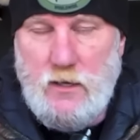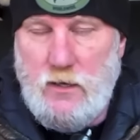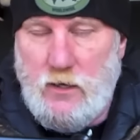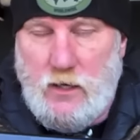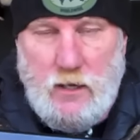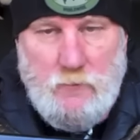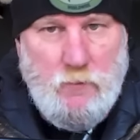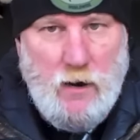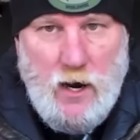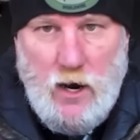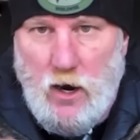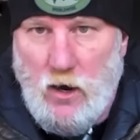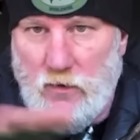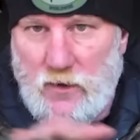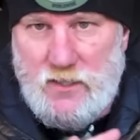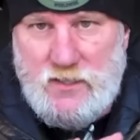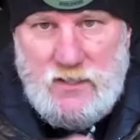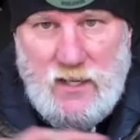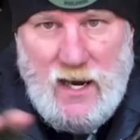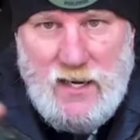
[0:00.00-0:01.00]
You can buy all
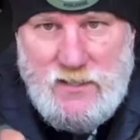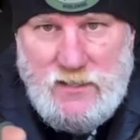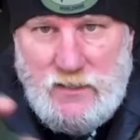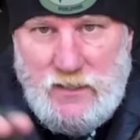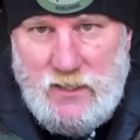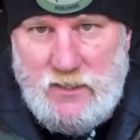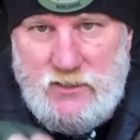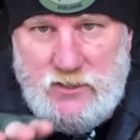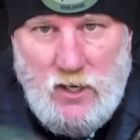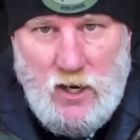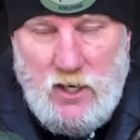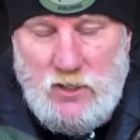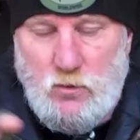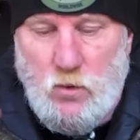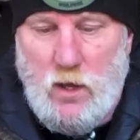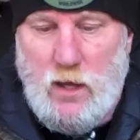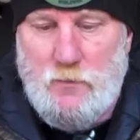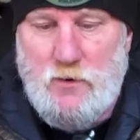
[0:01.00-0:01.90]
the sizes in this saw as well.